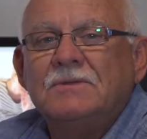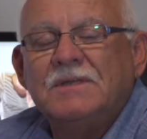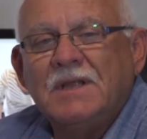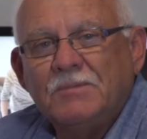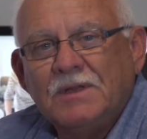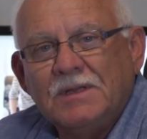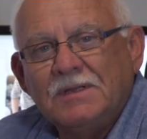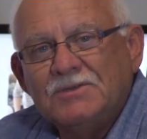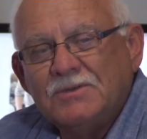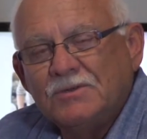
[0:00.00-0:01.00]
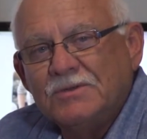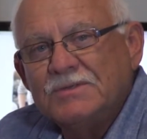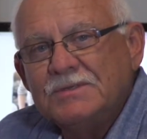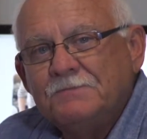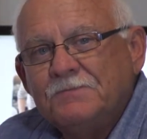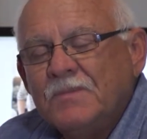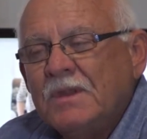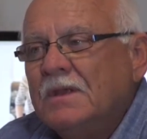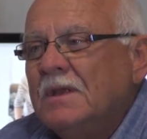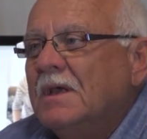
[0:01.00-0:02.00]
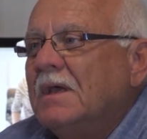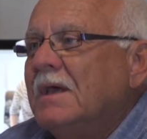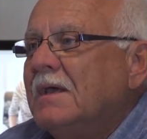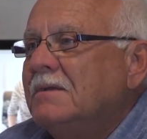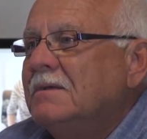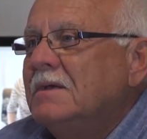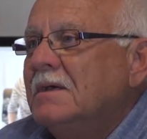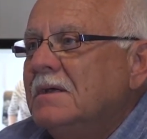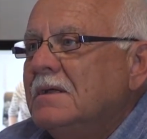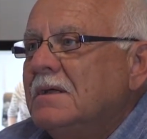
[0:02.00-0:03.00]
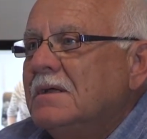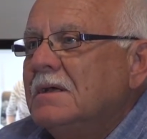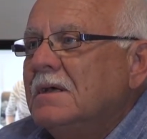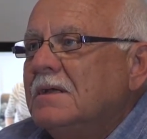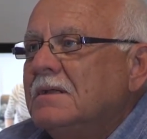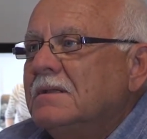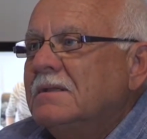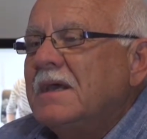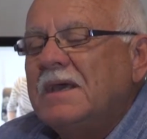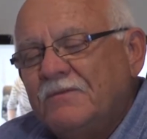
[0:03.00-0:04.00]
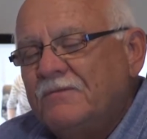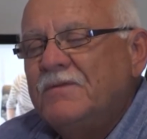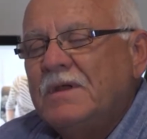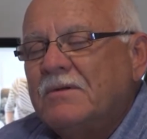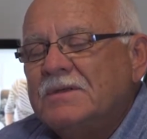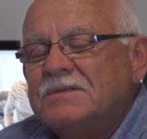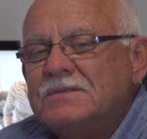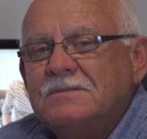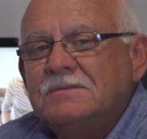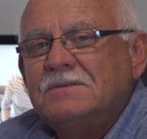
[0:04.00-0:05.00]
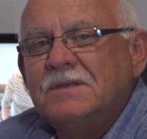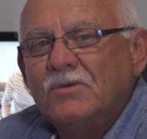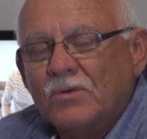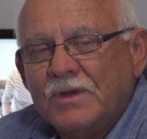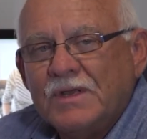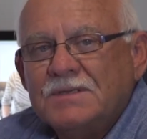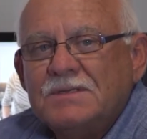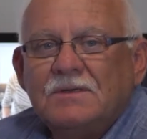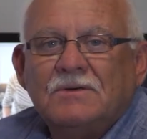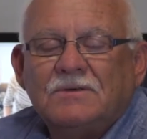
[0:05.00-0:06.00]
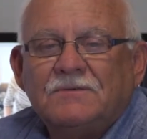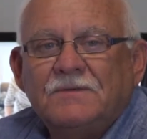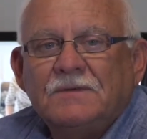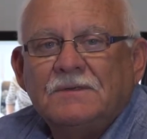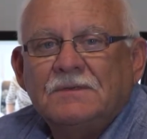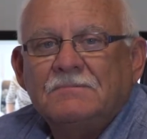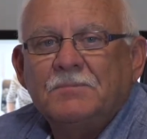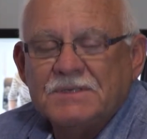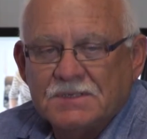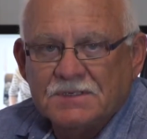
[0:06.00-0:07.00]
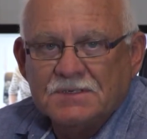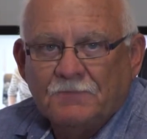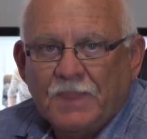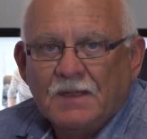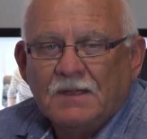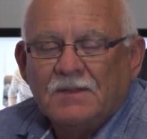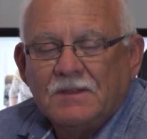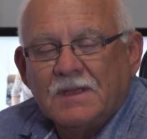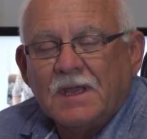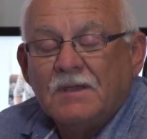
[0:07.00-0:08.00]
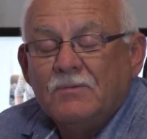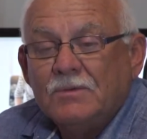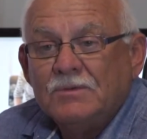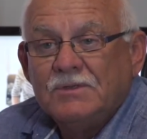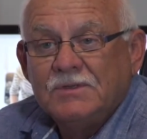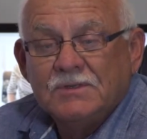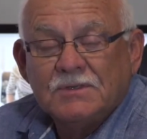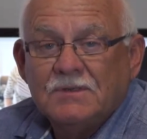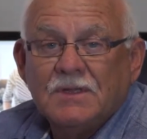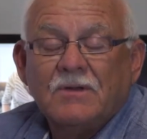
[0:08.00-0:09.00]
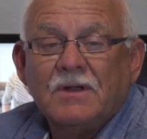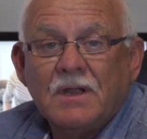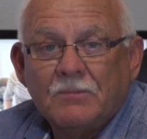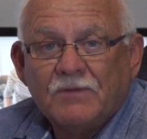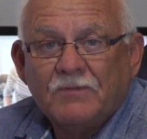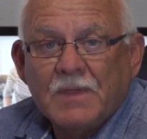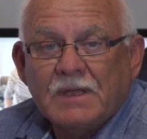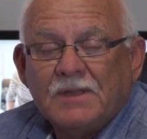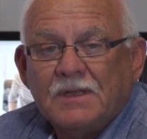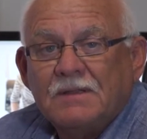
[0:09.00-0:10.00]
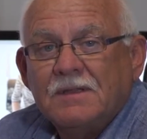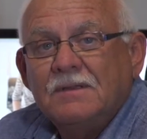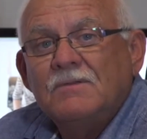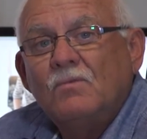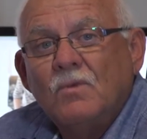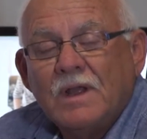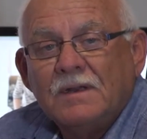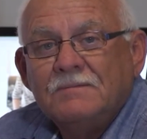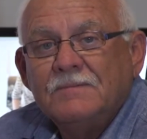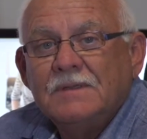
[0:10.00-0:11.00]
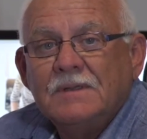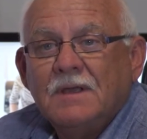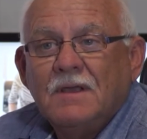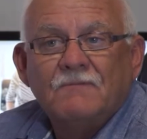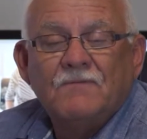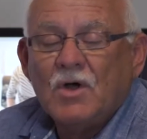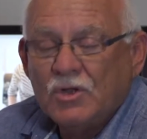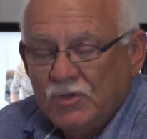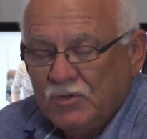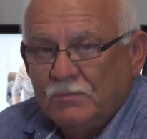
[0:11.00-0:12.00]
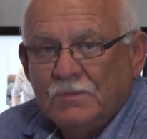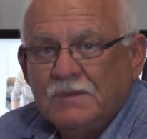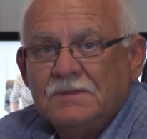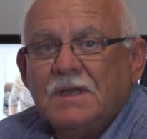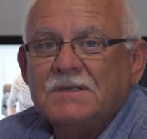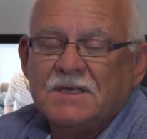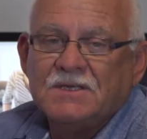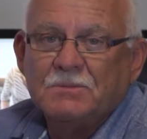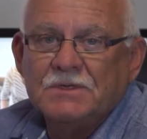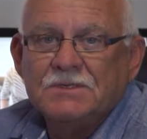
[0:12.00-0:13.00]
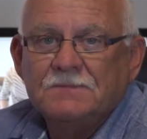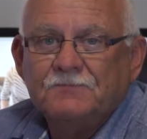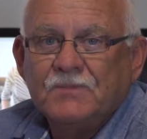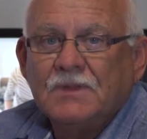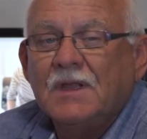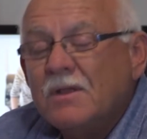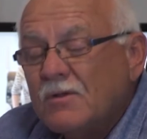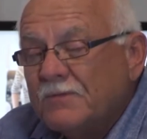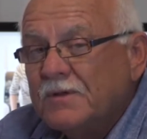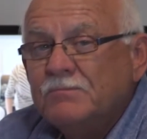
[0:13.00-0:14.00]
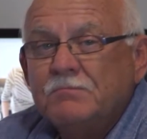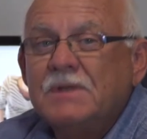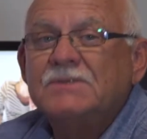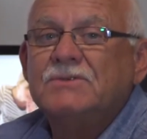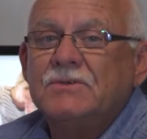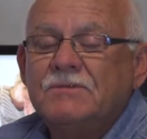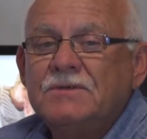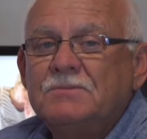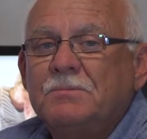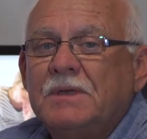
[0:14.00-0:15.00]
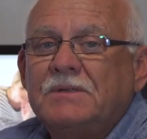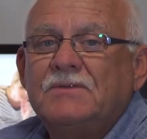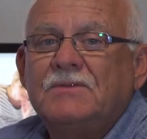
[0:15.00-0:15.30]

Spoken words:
indemnity insurance, and they have various degrees of business. There are a number of them out there that run volume assessments. They don't offer much service, but